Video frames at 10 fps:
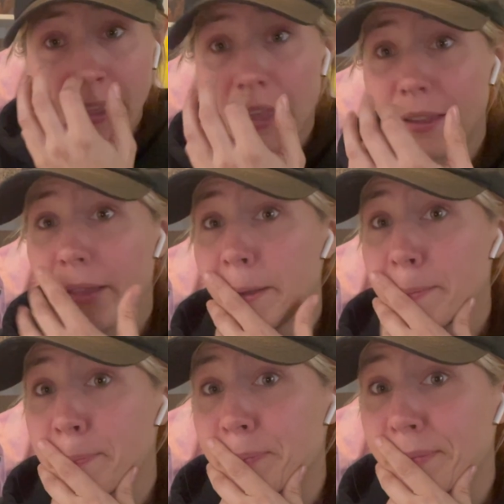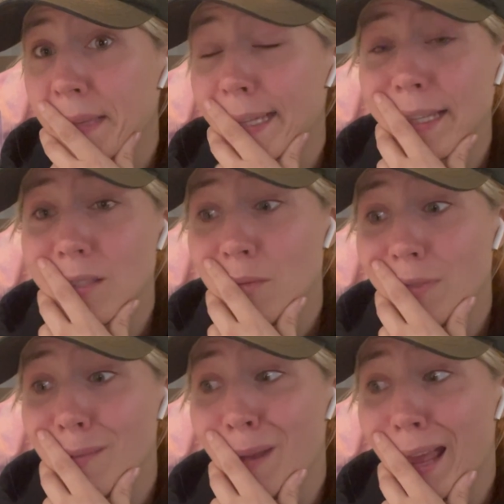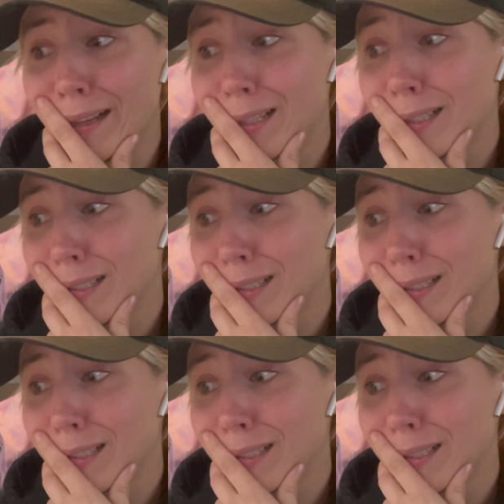I got some feedback